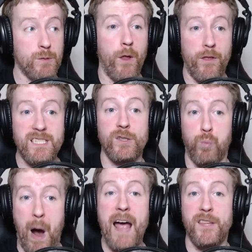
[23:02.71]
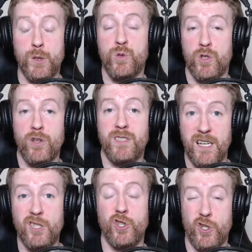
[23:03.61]
is one of the reasons why this was
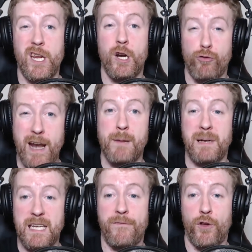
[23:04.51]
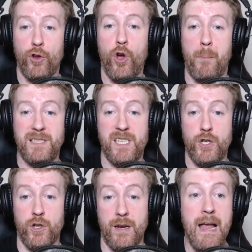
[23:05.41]
considered such an incredibly difficult
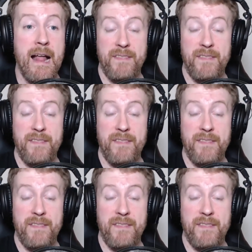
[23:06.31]
competition.